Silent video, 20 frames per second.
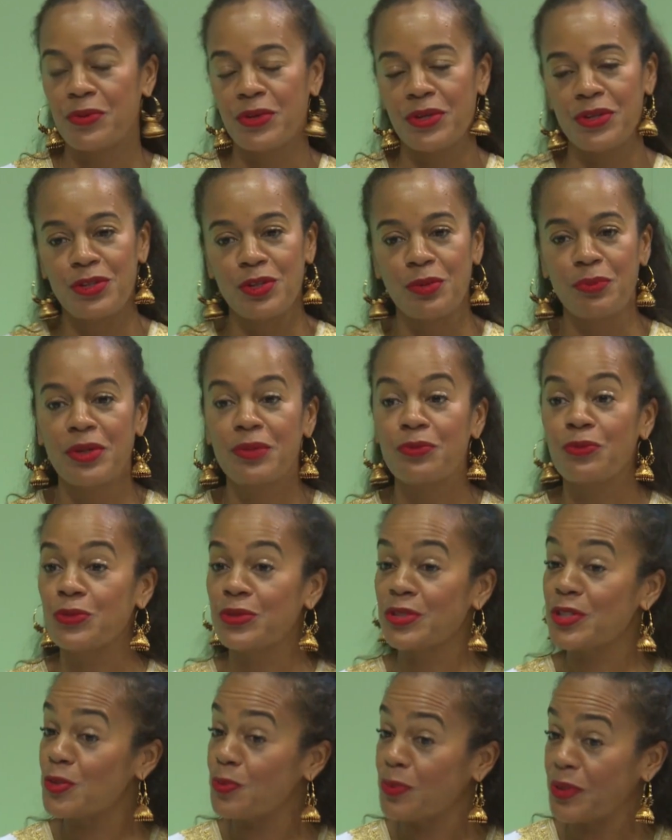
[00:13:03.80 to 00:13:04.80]
We're human, we're
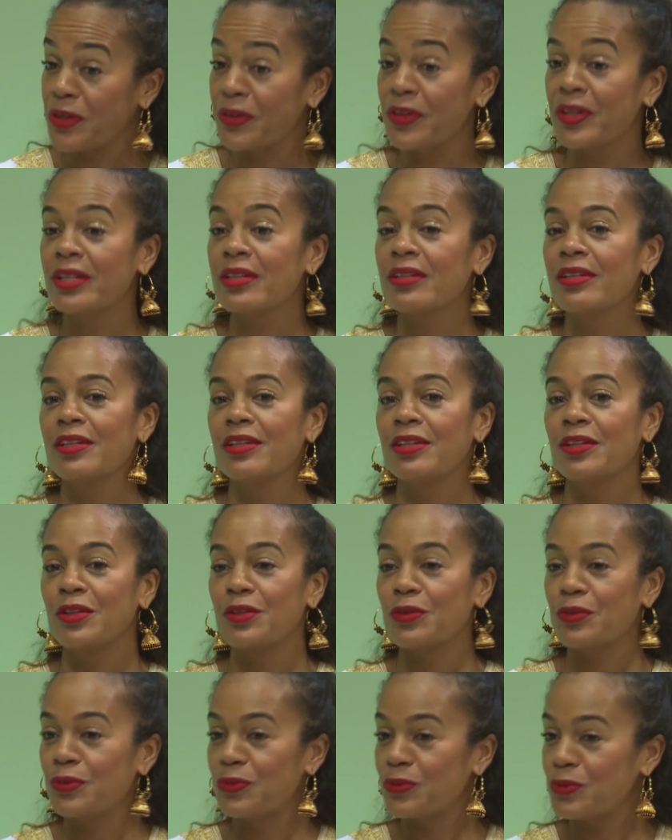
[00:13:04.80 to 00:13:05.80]
spirit,
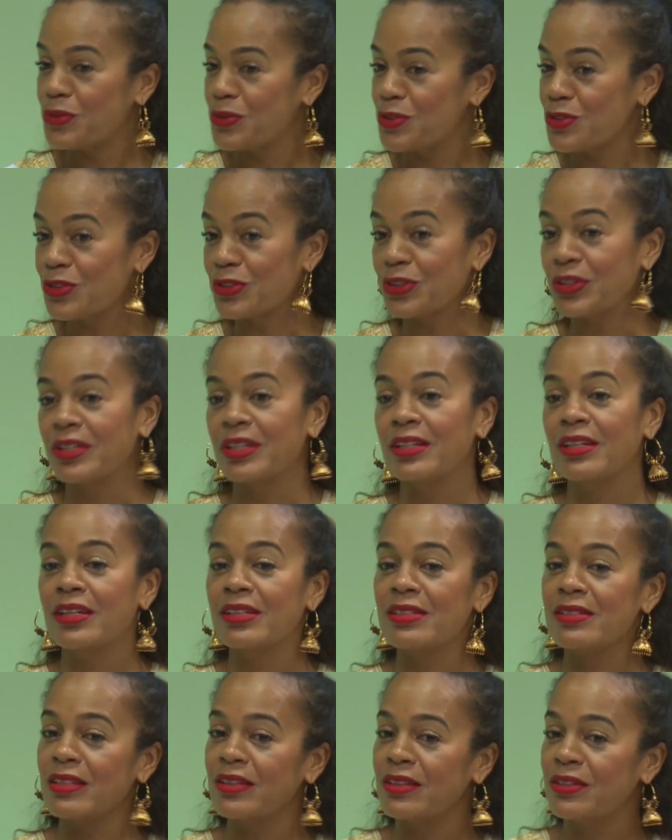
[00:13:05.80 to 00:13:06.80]
there's good in
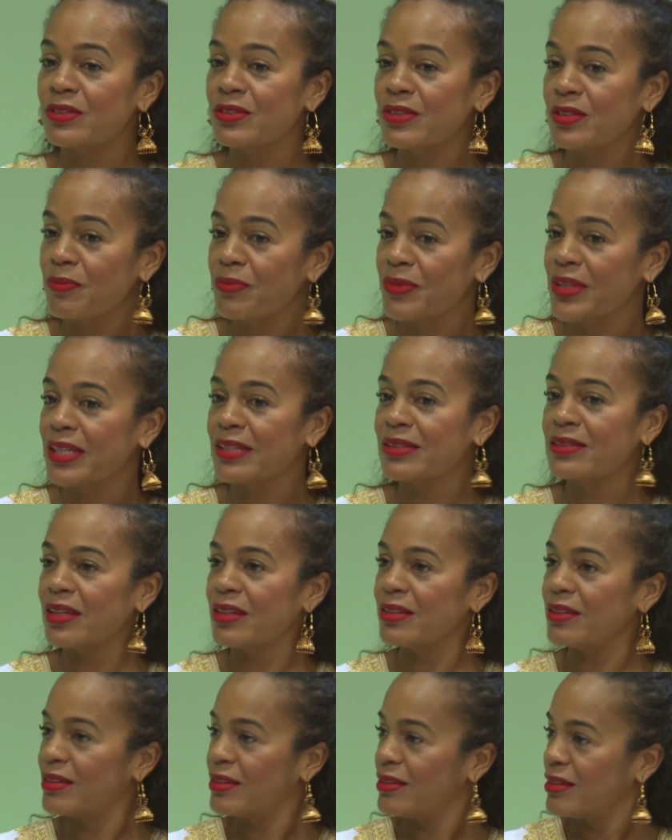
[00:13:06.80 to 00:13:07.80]
us and there's some things
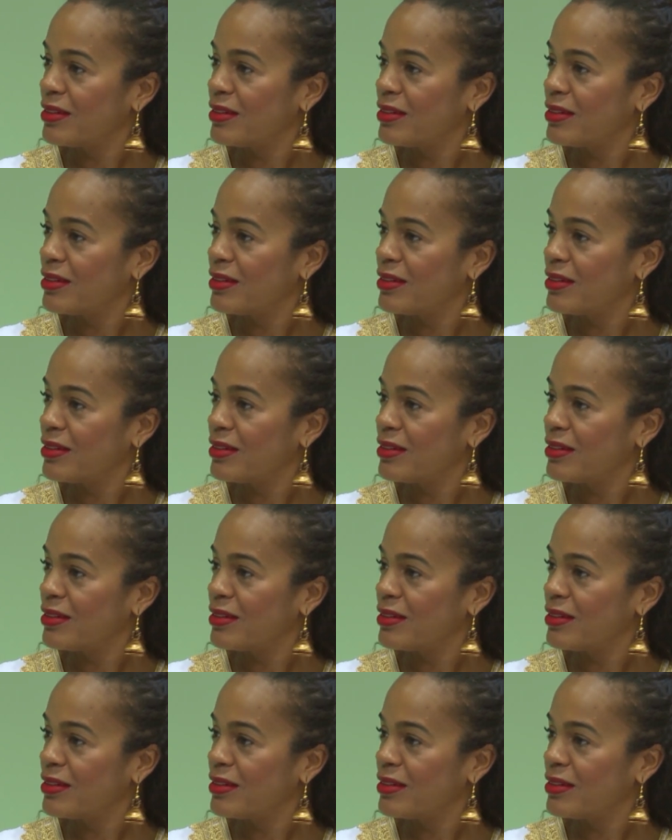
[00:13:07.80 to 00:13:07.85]
that